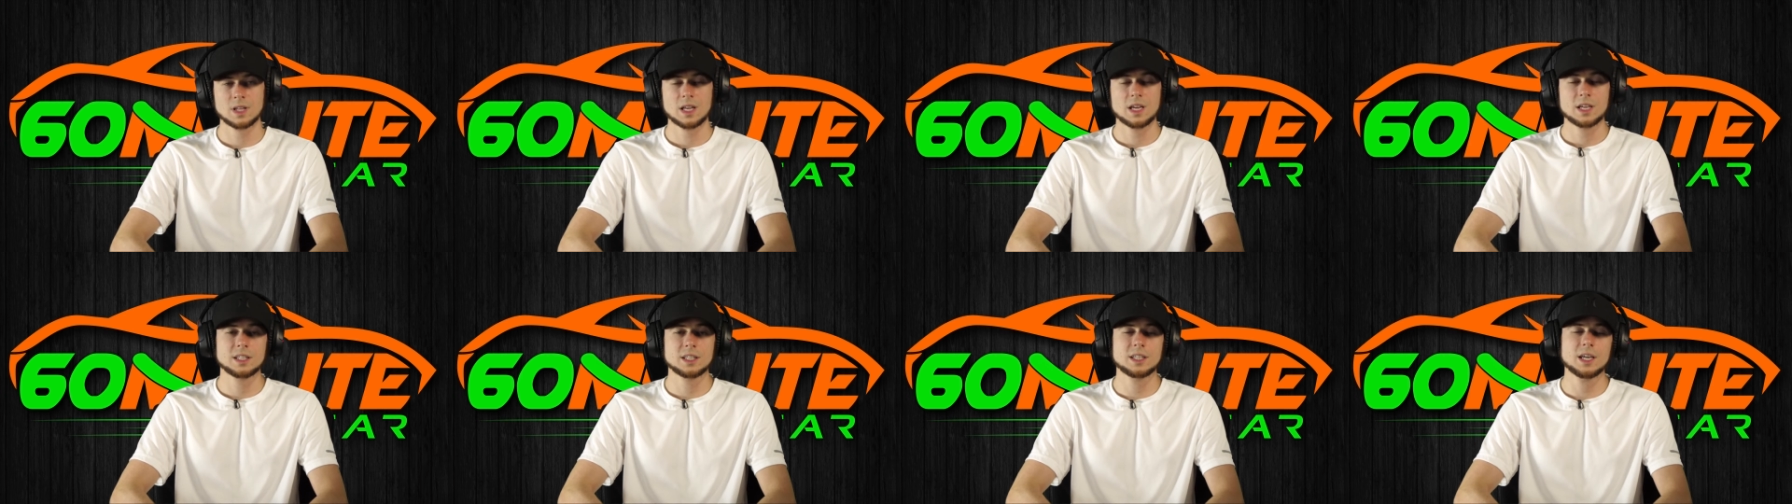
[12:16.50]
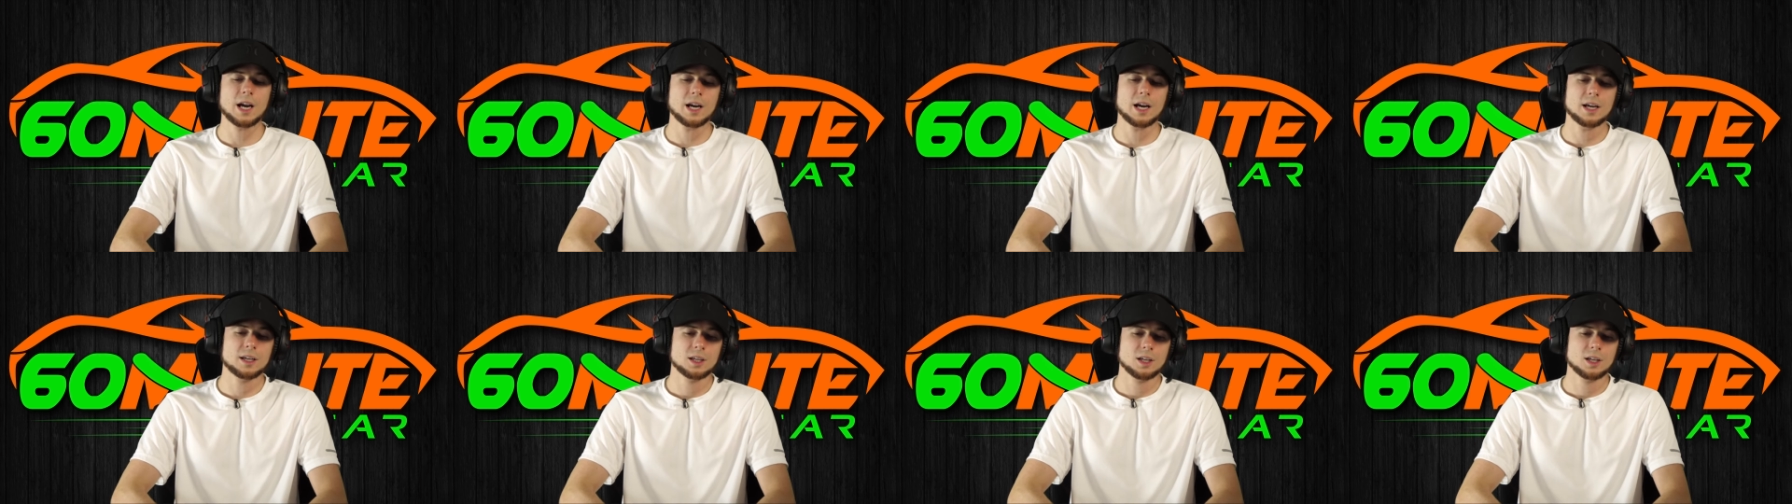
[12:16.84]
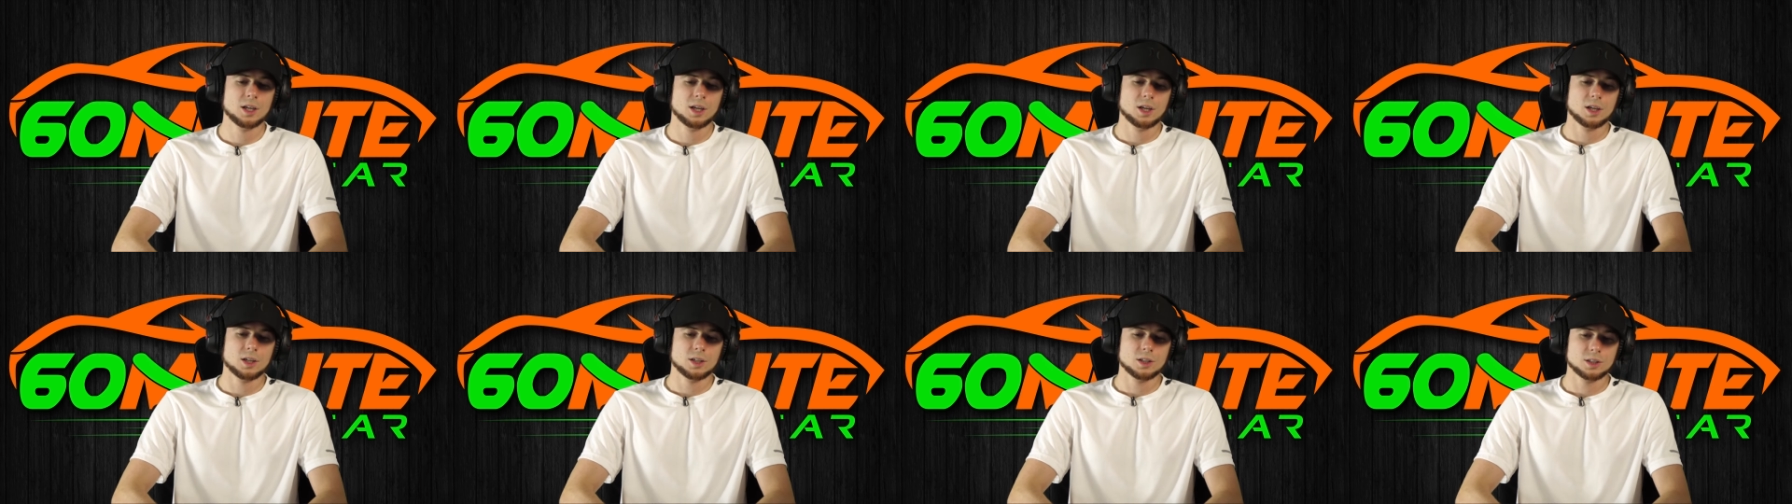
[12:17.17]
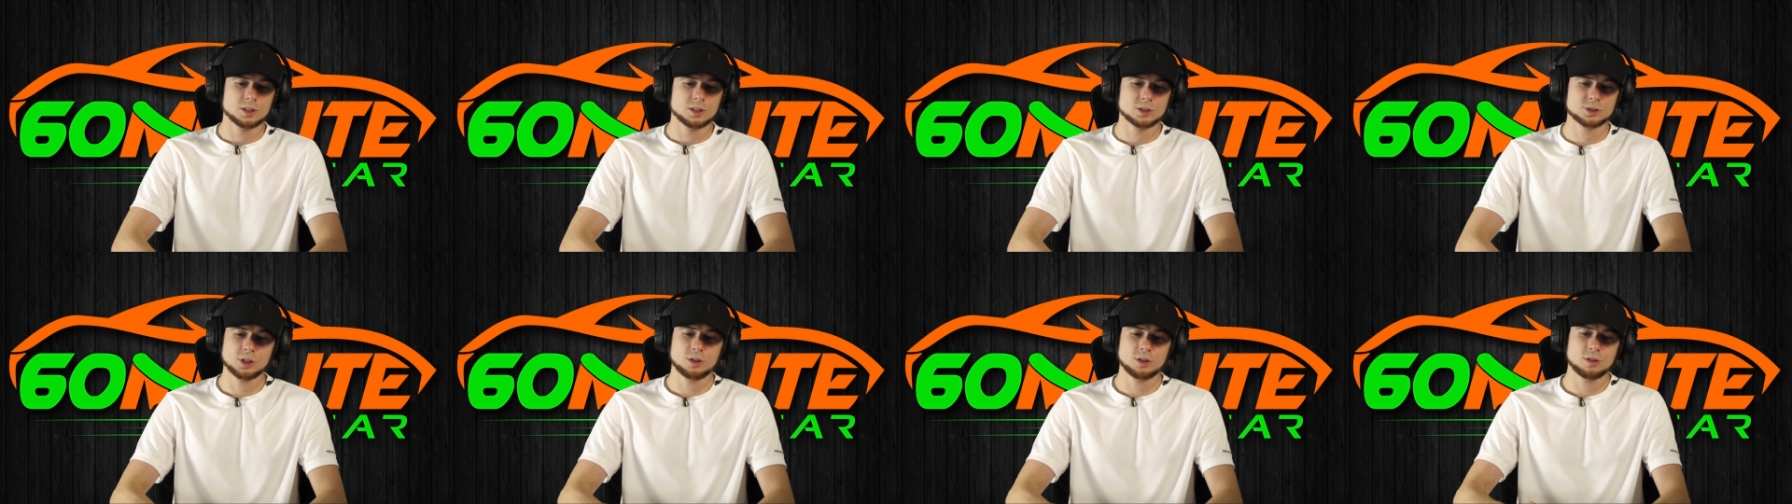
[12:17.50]
Yeah.
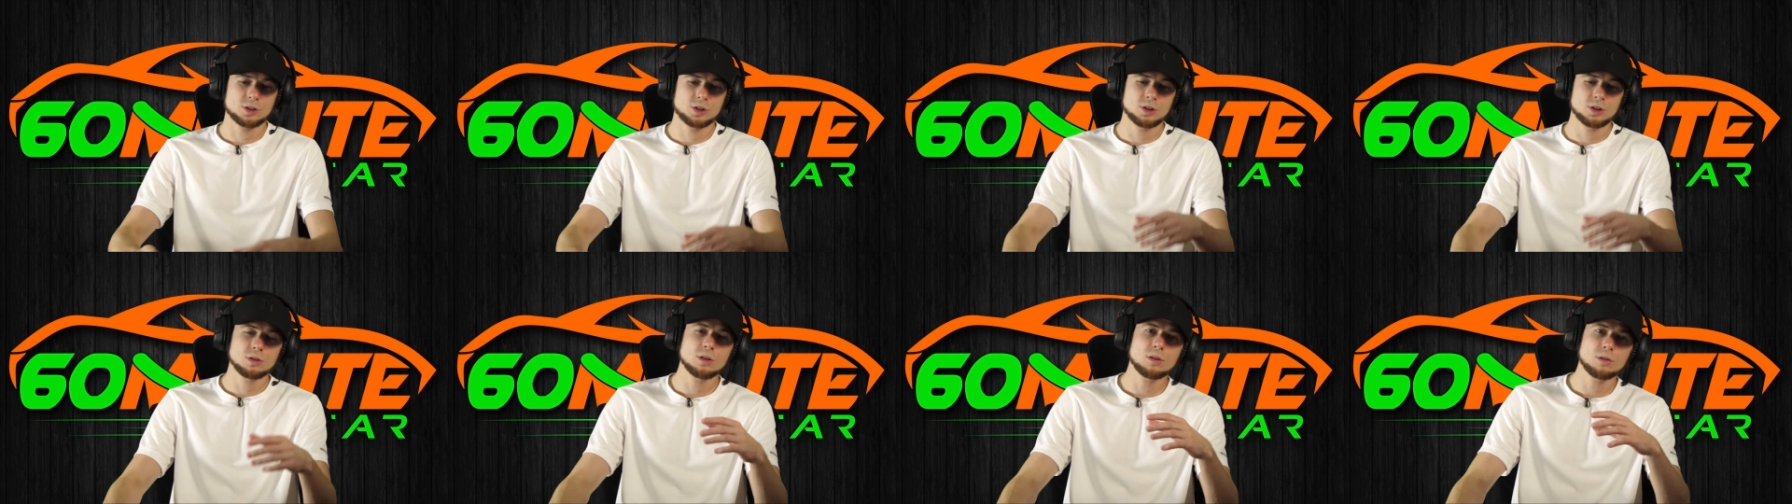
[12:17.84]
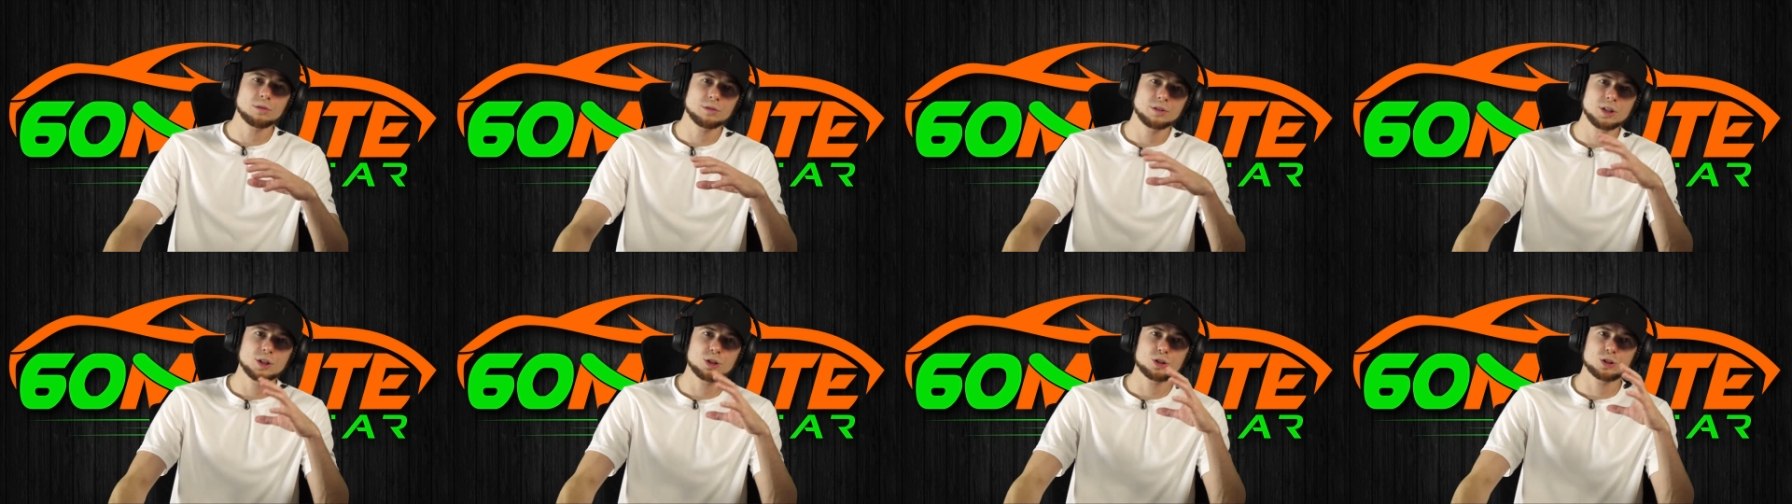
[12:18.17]
So you don't need